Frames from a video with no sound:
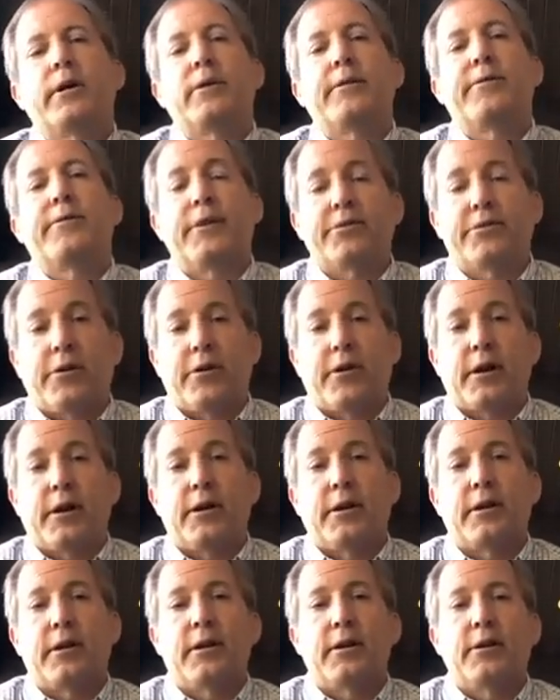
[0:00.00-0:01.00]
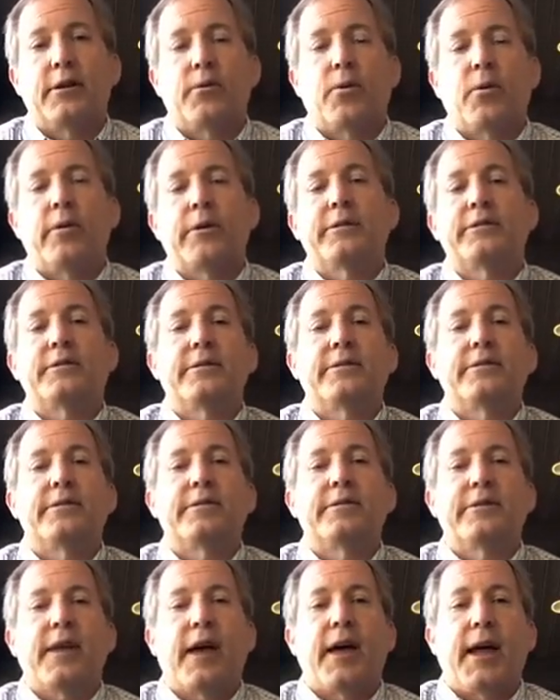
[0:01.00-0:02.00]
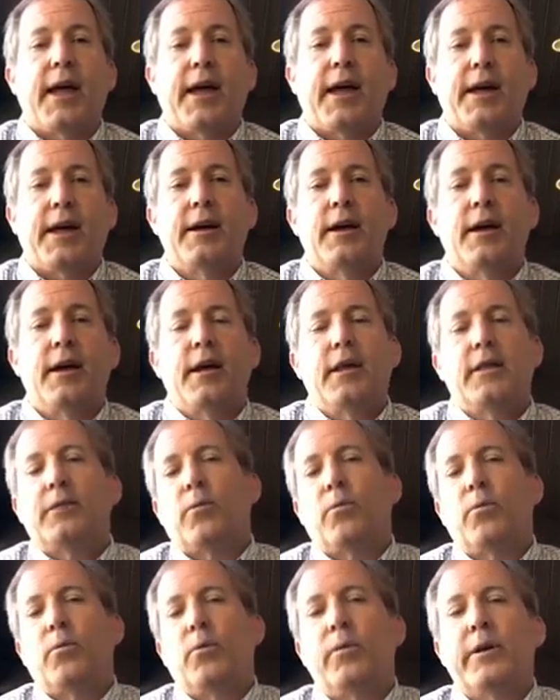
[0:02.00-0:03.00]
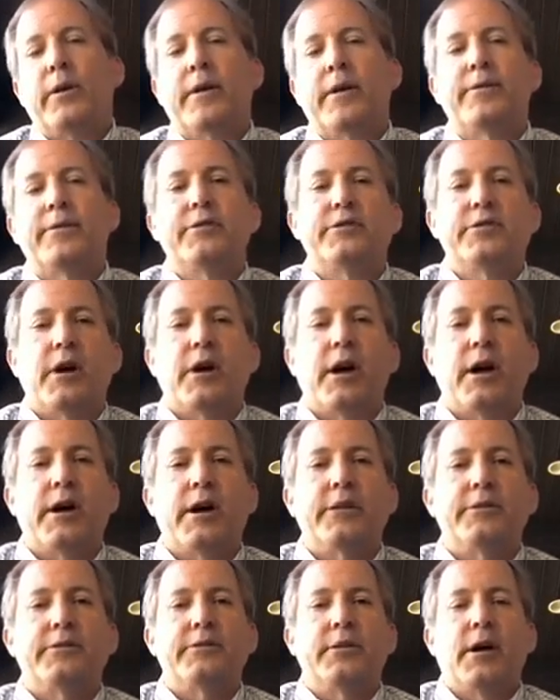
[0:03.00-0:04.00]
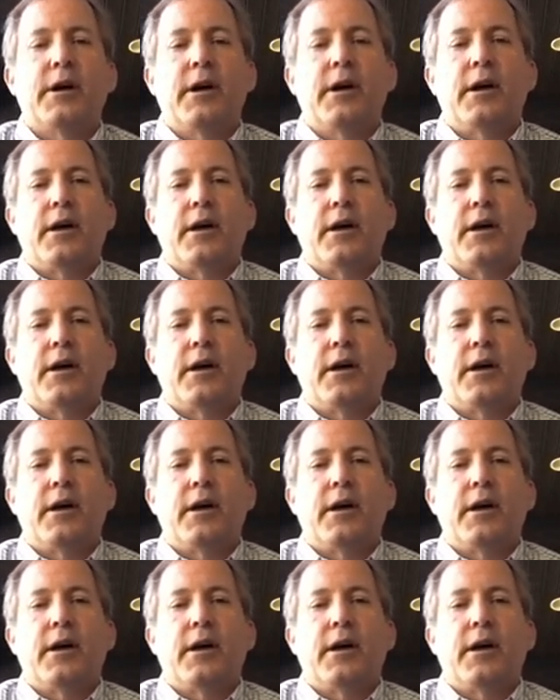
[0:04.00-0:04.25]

the Fifth Circuit in New Orleans, to stay the ruling of the judge.